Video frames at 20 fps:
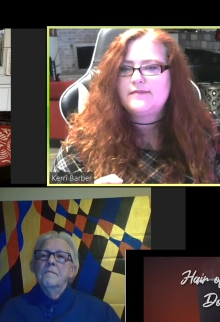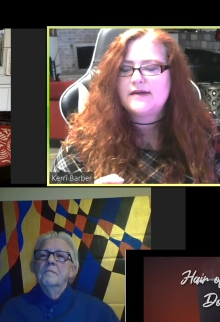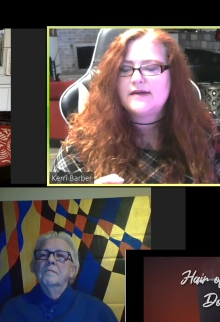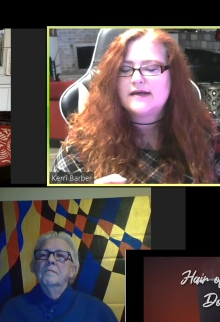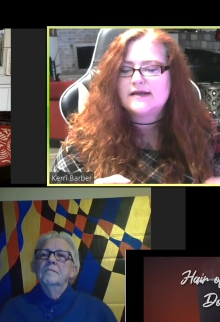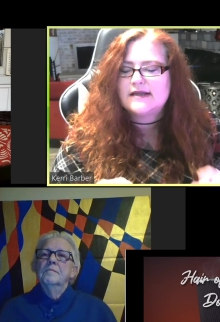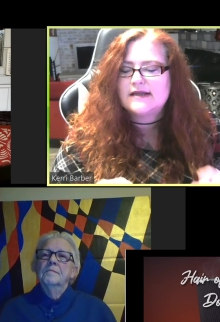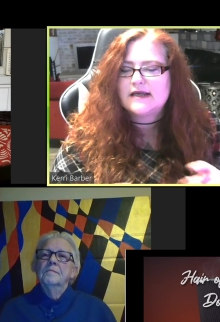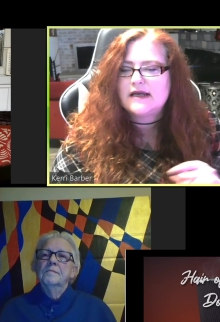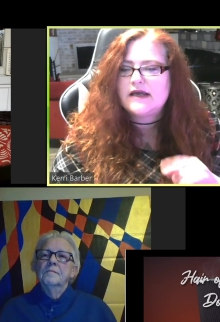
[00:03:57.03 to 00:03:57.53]

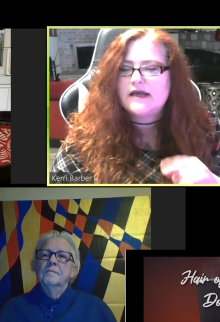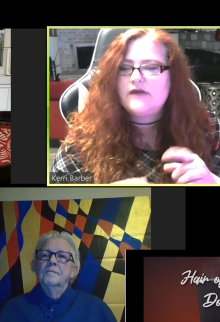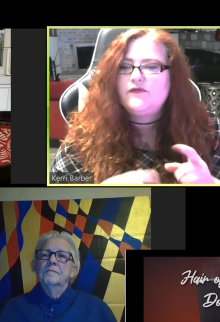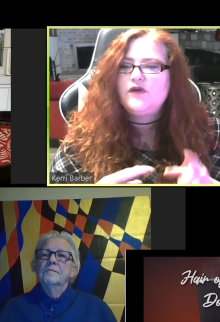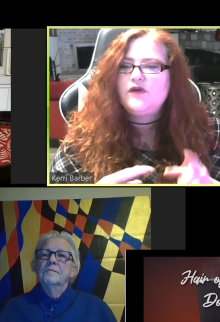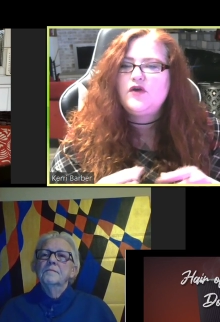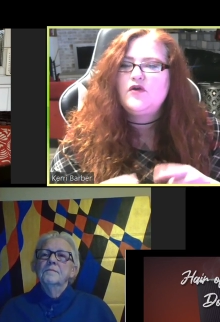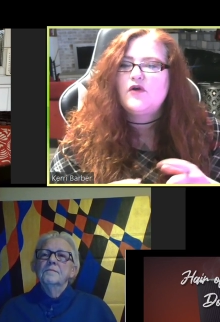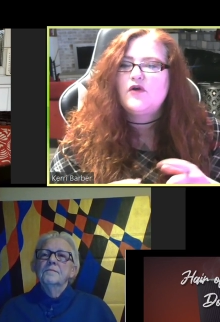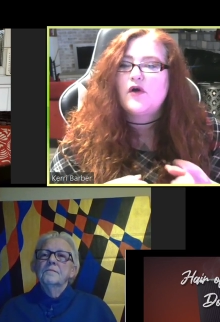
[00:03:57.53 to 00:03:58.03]
Speaker 1: That if
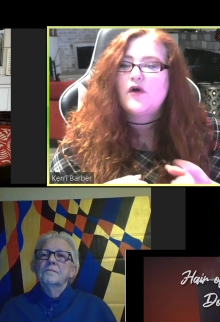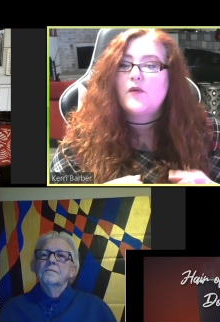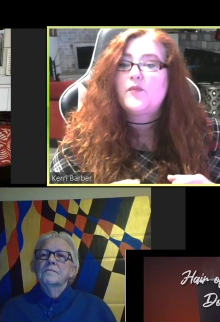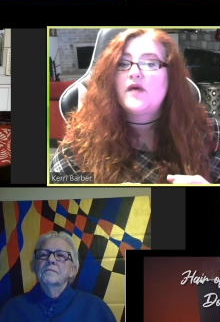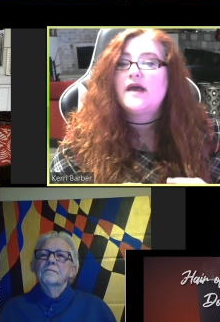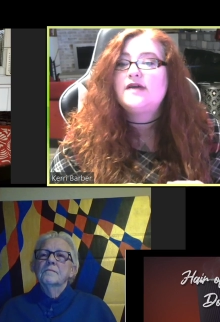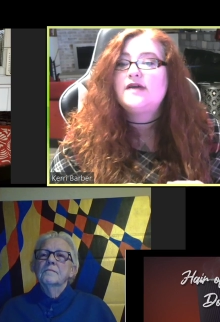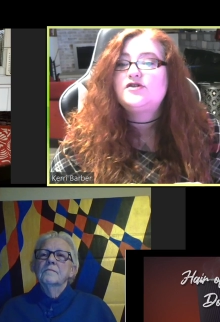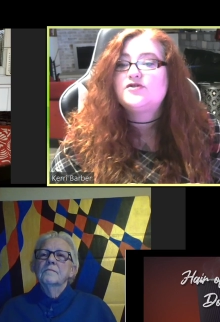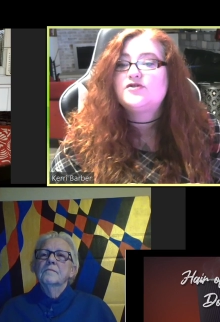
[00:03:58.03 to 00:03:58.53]
you're a
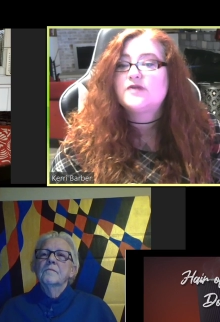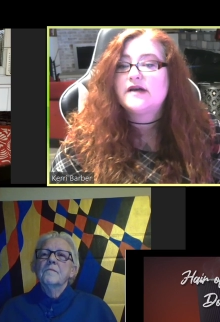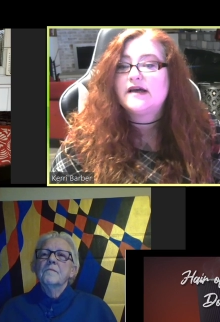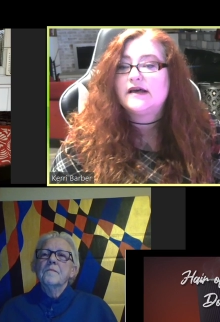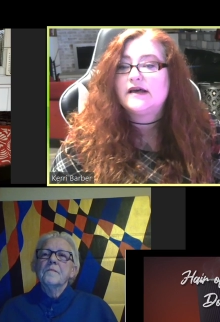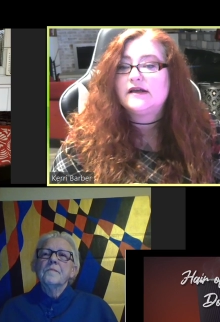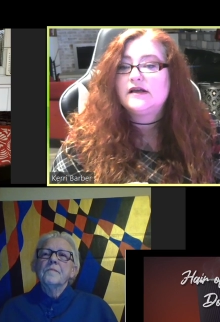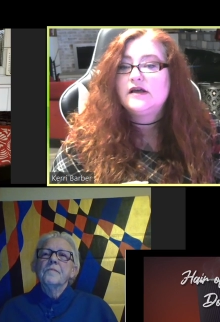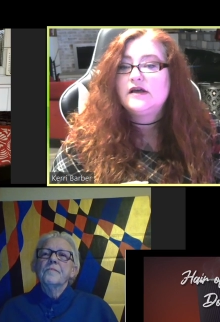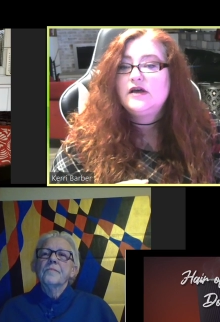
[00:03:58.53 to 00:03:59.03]
patriot,
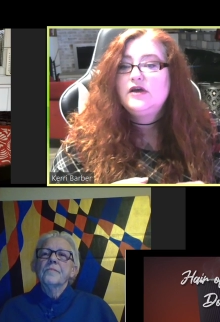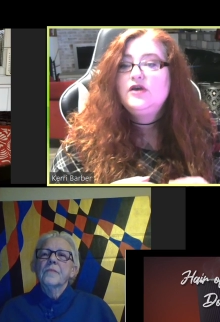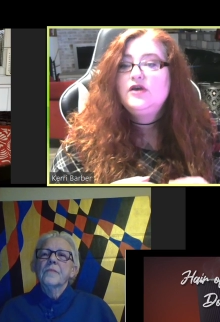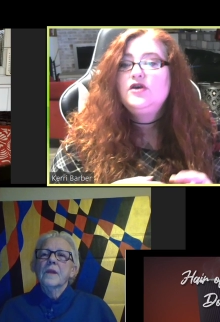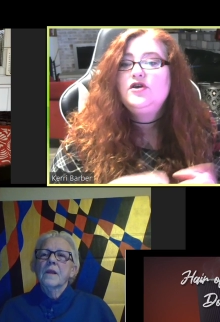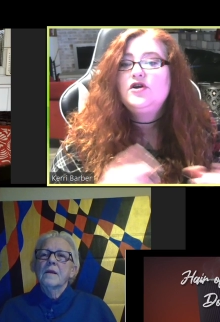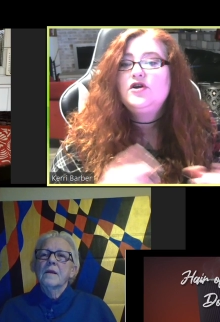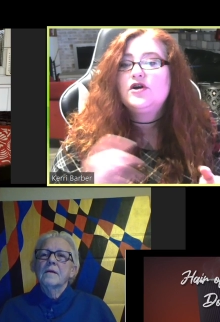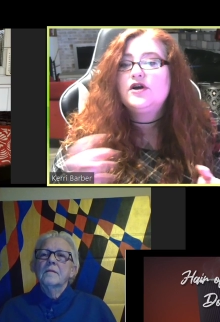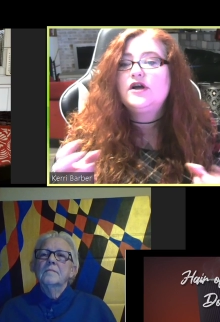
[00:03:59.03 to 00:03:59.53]
you're
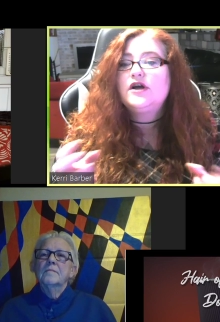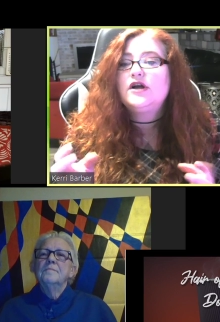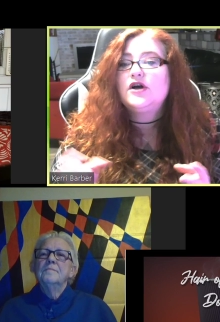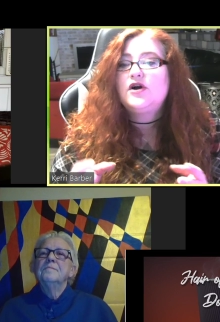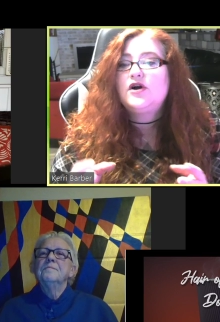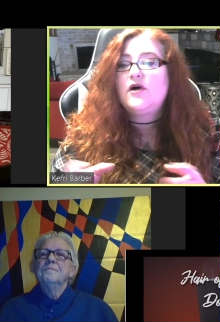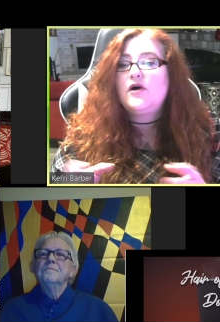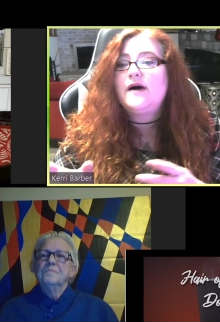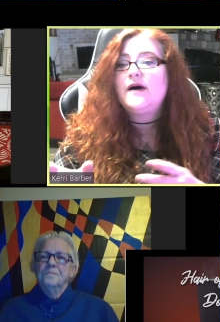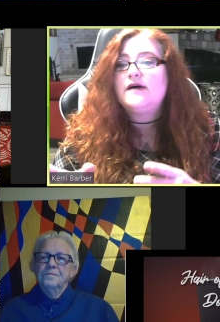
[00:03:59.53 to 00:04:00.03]
going to go
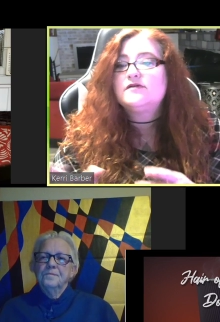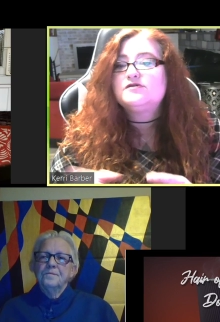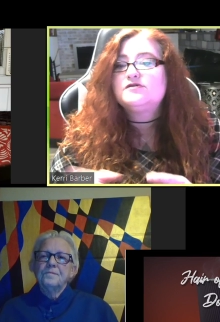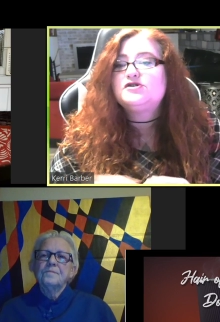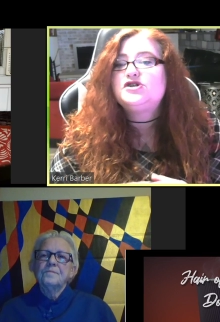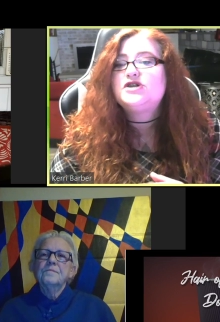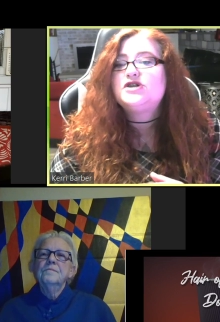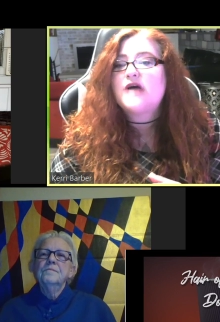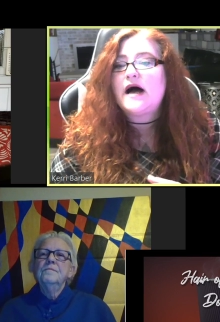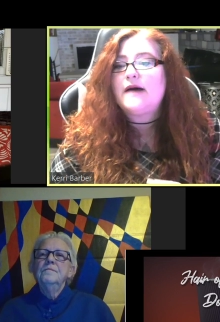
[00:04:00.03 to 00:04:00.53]
out and
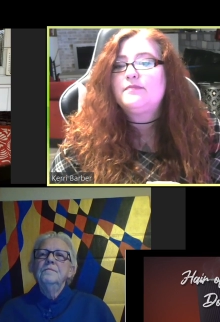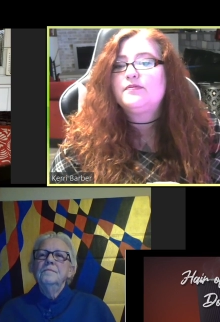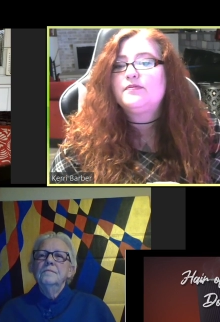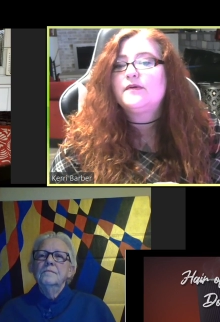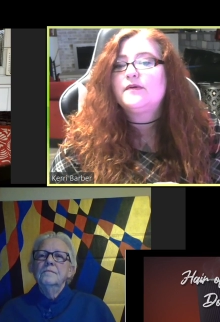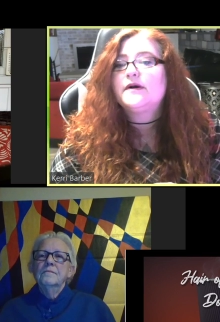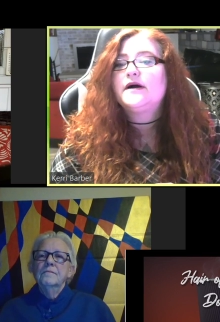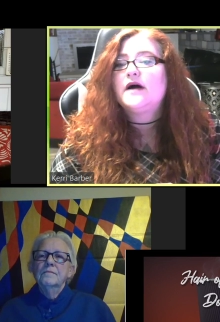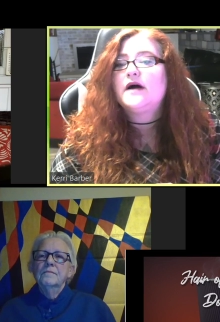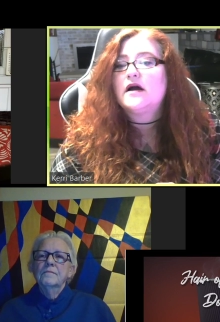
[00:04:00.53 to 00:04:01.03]
shop
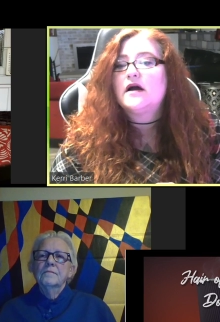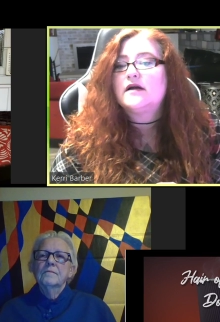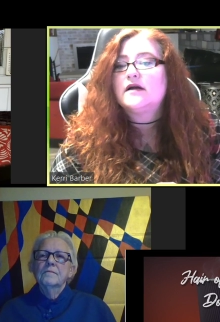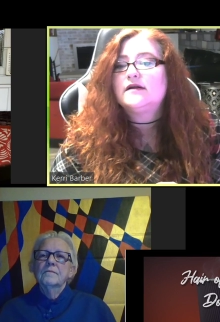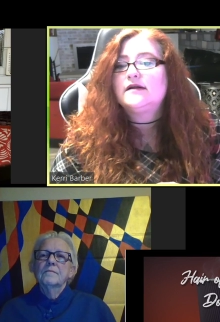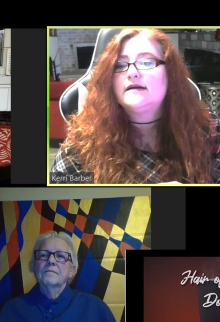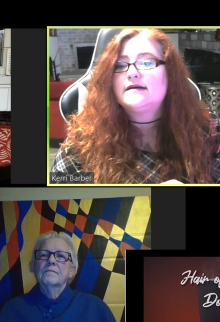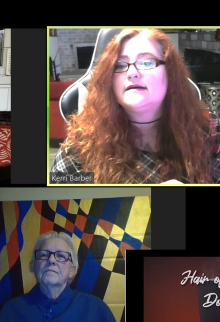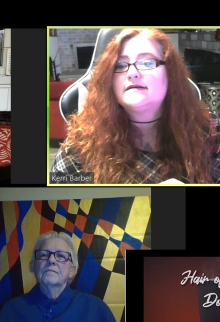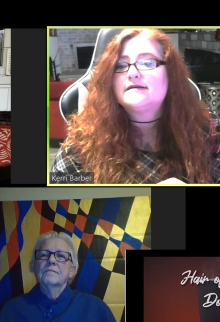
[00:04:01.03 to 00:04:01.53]

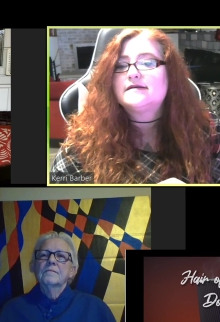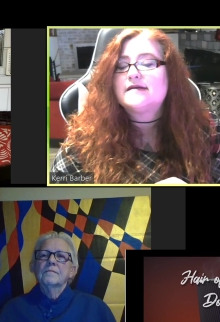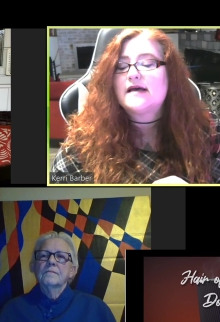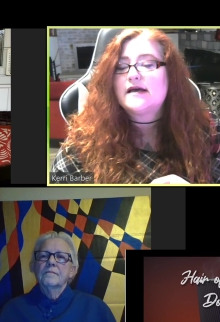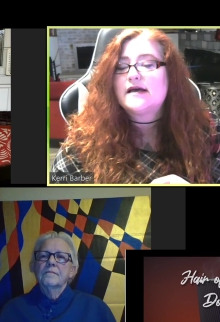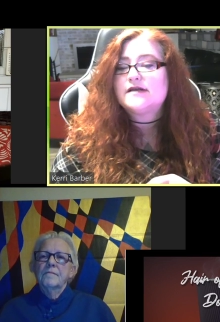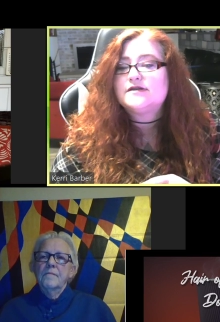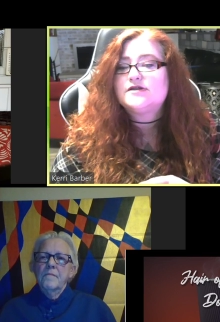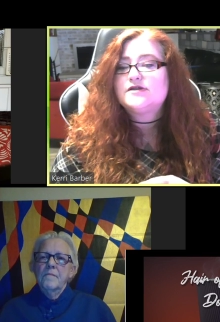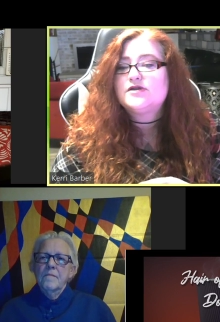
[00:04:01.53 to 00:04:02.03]
regardless and
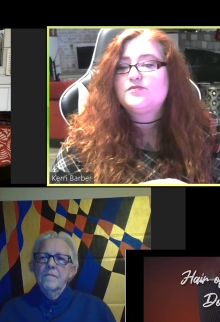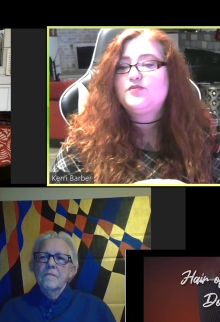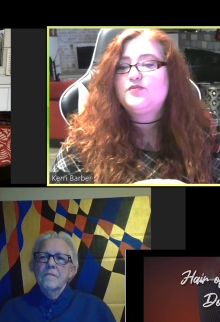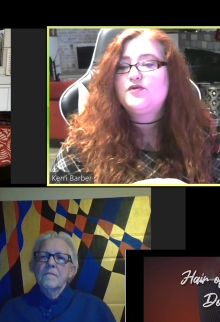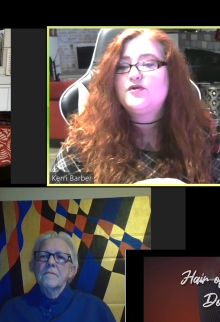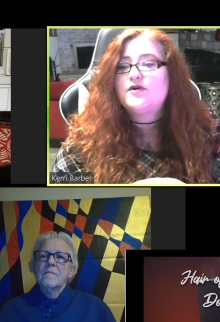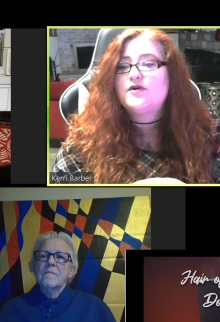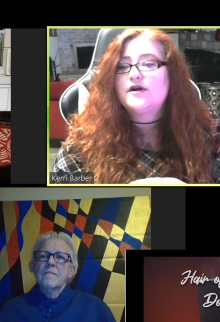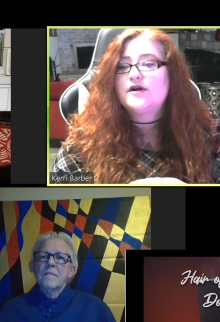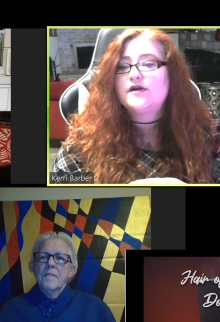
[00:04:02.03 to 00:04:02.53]

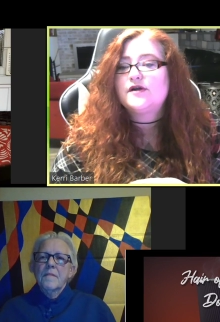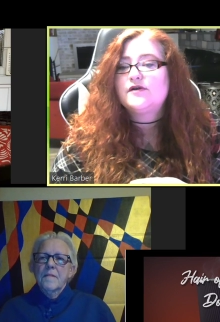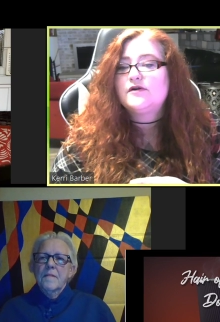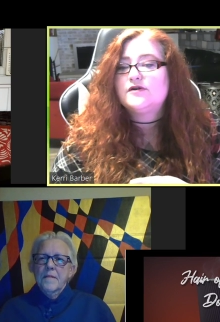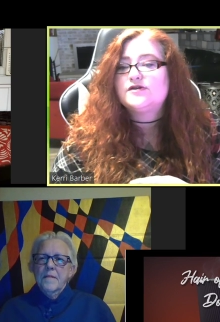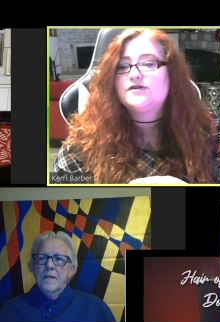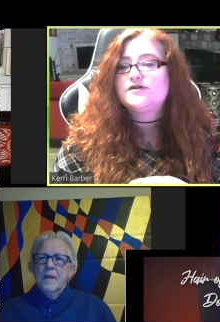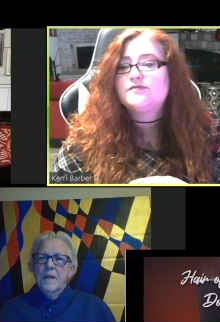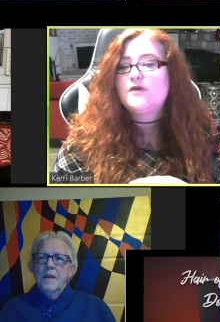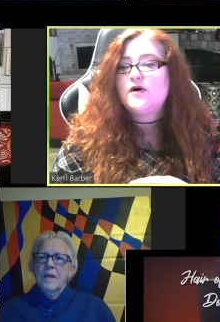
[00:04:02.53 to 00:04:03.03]
support your
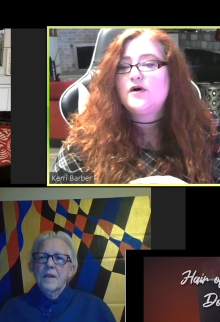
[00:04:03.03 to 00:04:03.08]
small